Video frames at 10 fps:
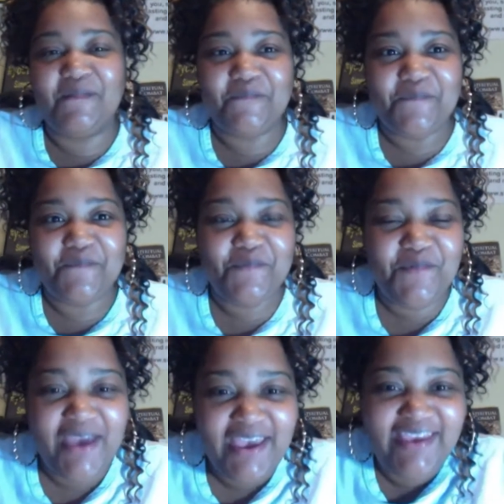
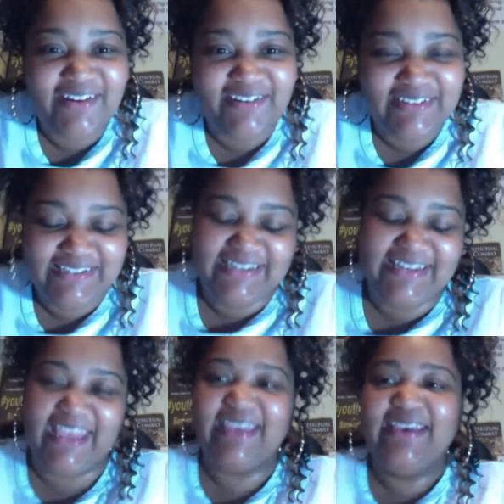well
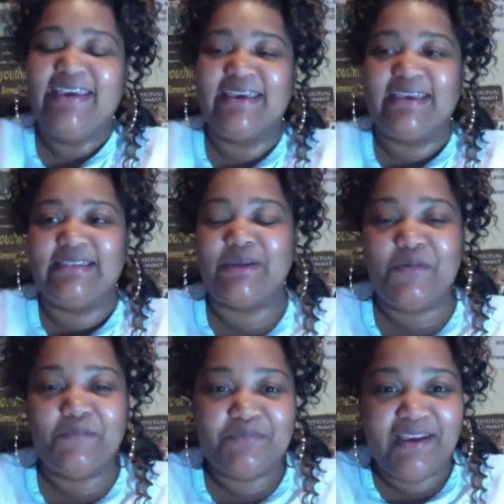today. And
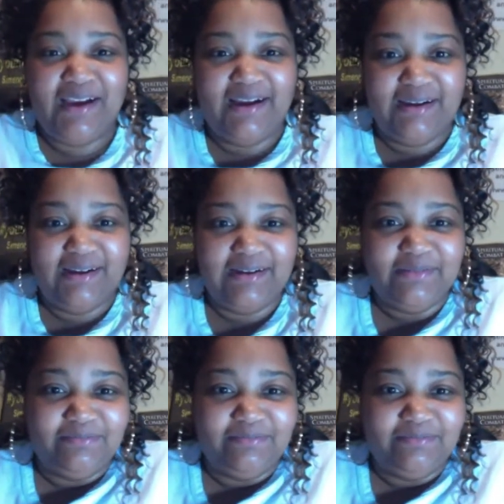so I